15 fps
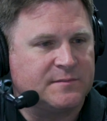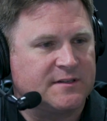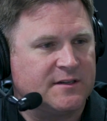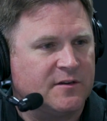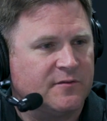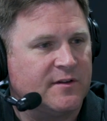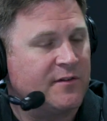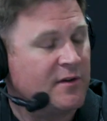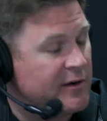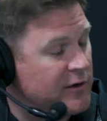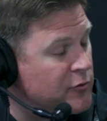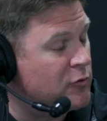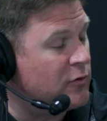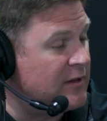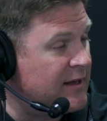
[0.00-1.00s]
himself, and I thought he
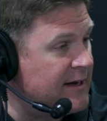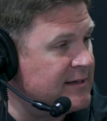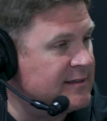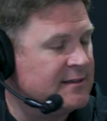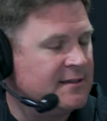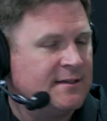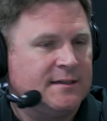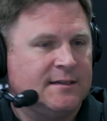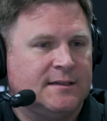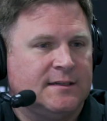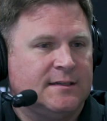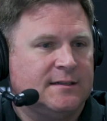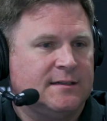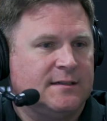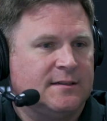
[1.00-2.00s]
grew a lot.
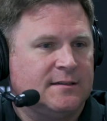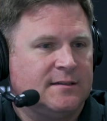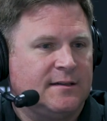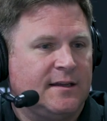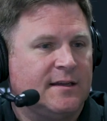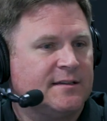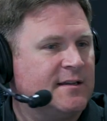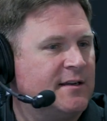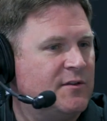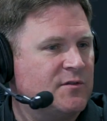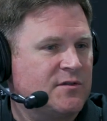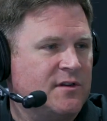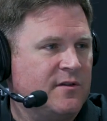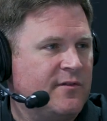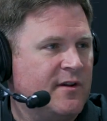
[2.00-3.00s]
And he
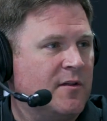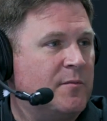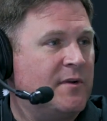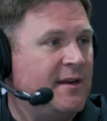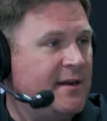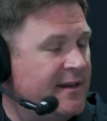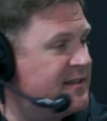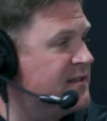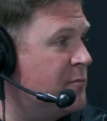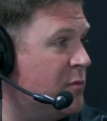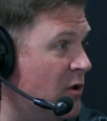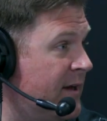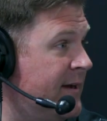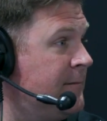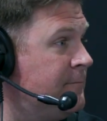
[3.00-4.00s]
continues to develop, but he needs to
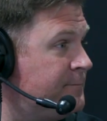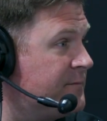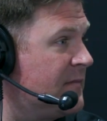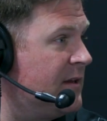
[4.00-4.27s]
play.